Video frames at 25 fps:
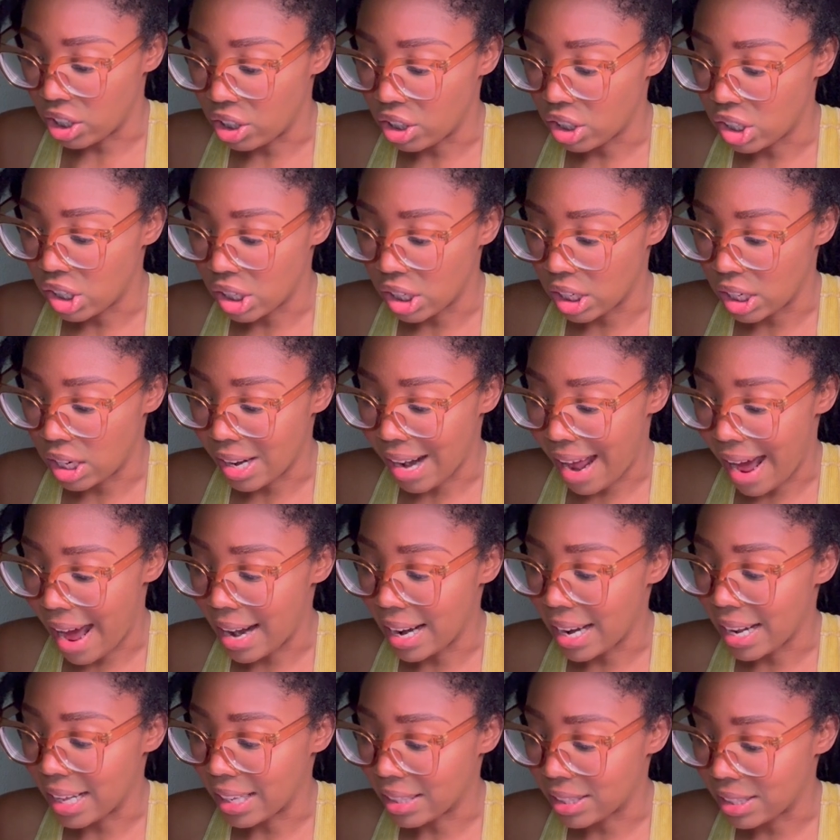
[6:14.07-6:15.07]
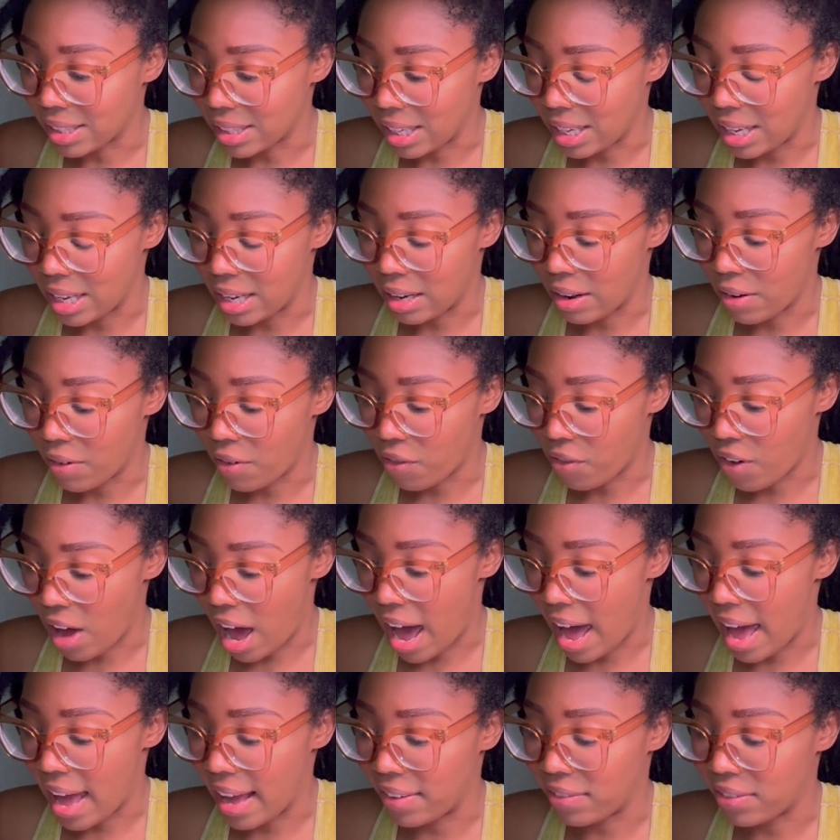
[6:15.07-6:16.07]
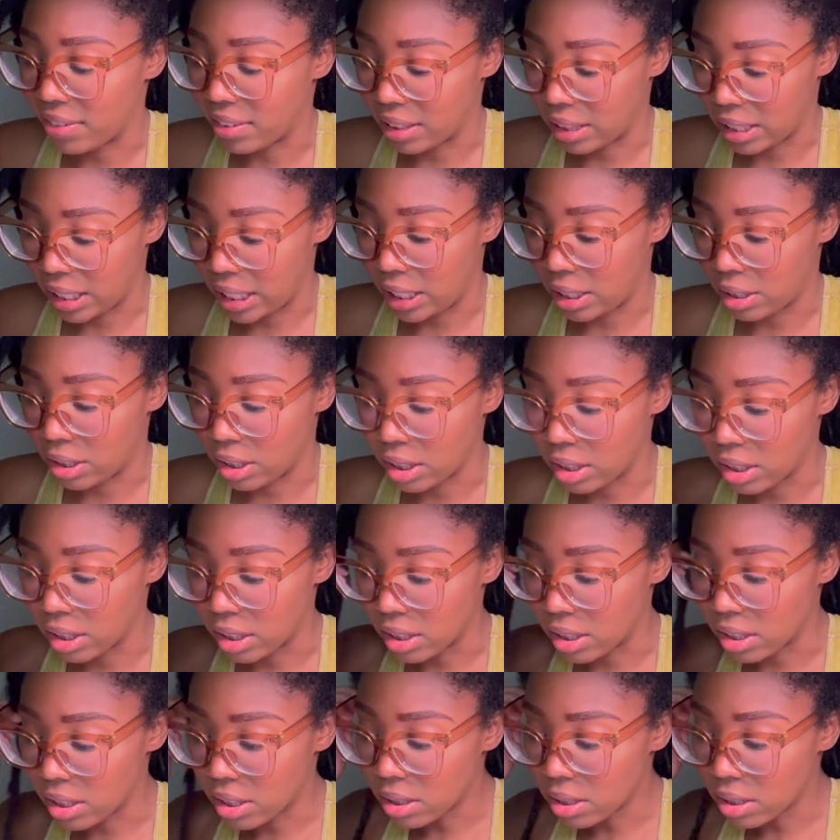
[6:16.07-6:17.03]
should not exceed 5 liters.